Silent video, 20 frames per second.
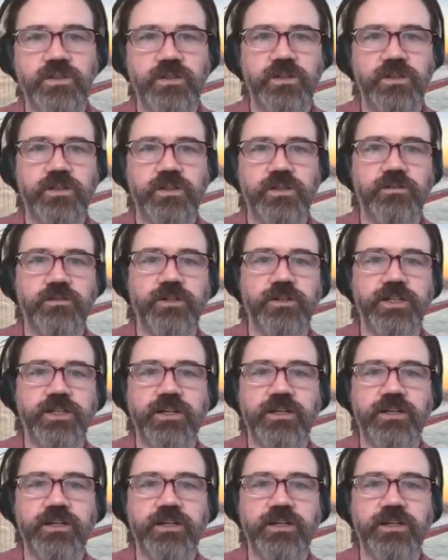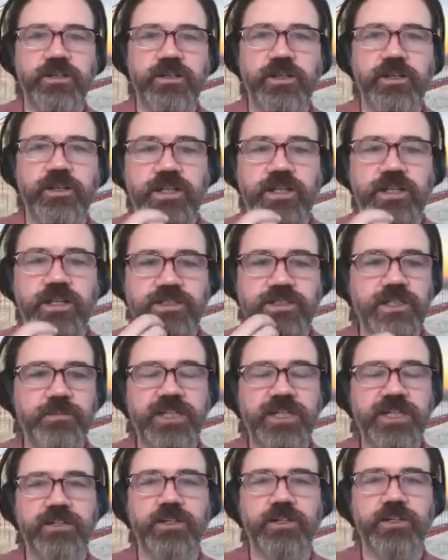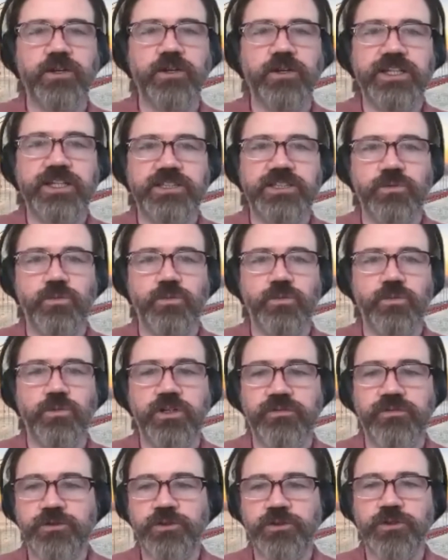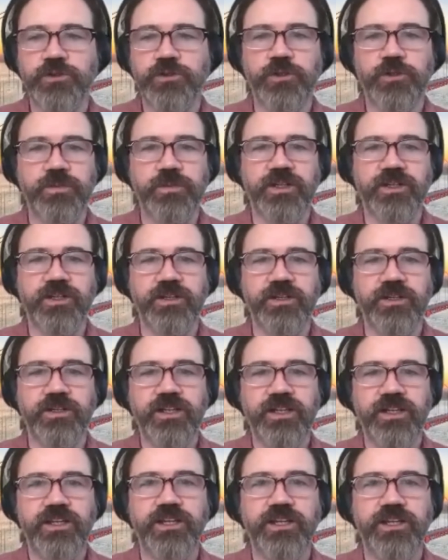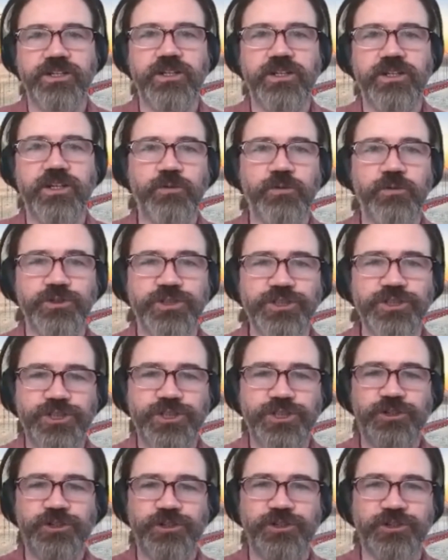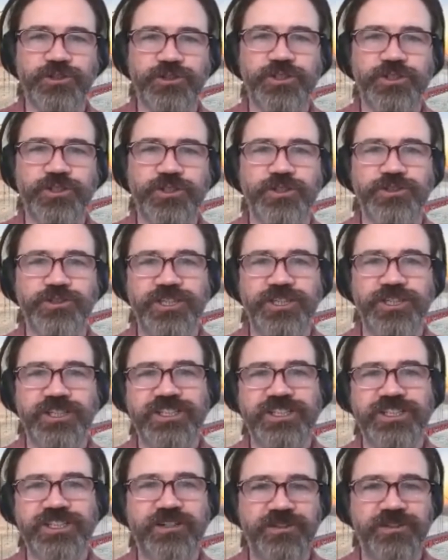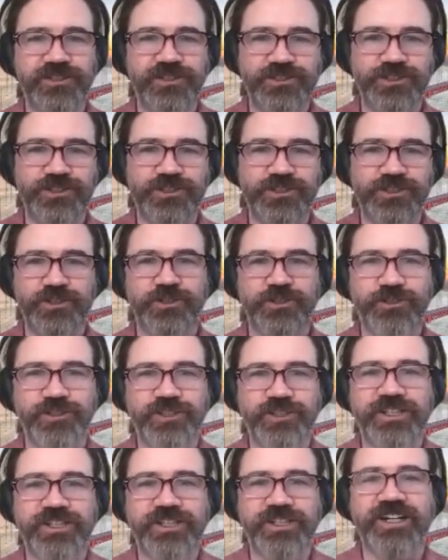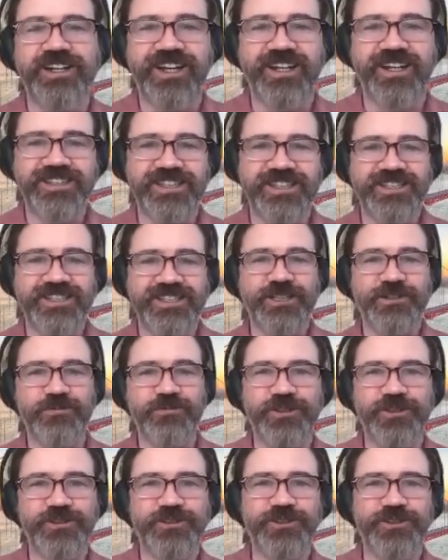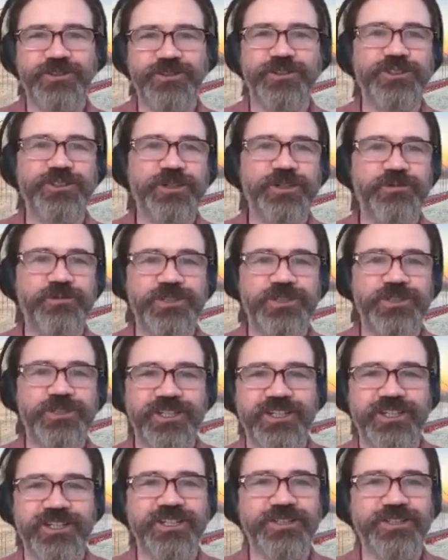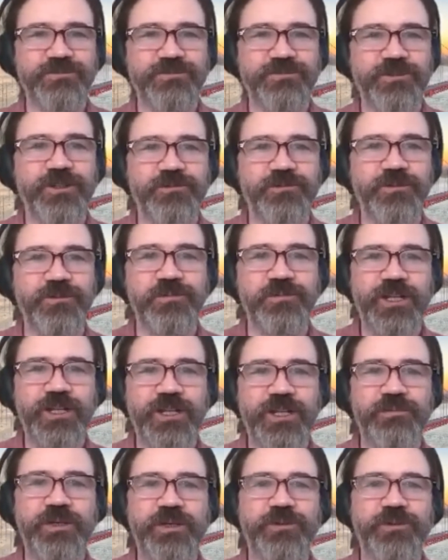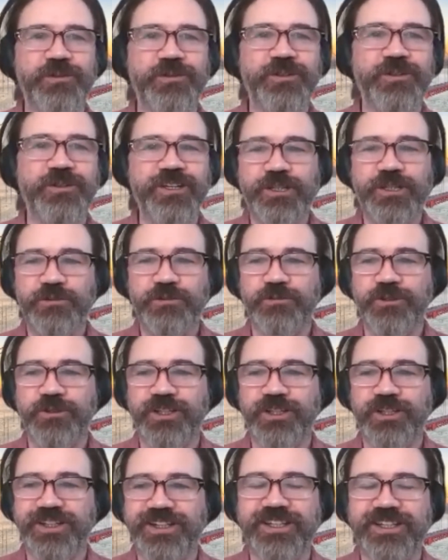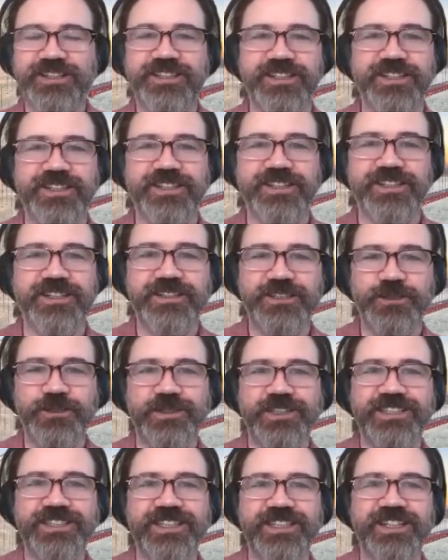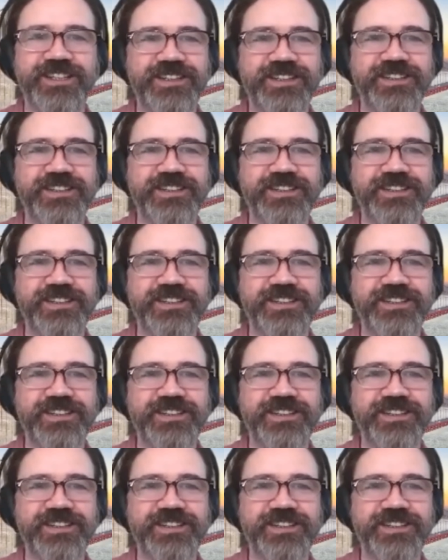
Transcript: Great. Yeah. No, I think that's key. I mean, OLS is a wonderful tool, but it will just show you the ontology itself. It doesn't show you the data annotated with the ontology, which I think is what many people really need to be seeing.